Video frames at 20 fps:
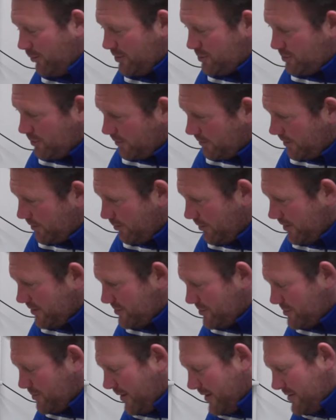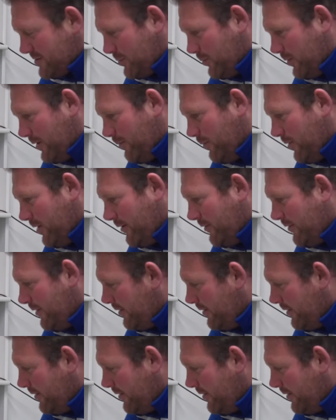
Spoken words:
which probably brings us back to 1-1.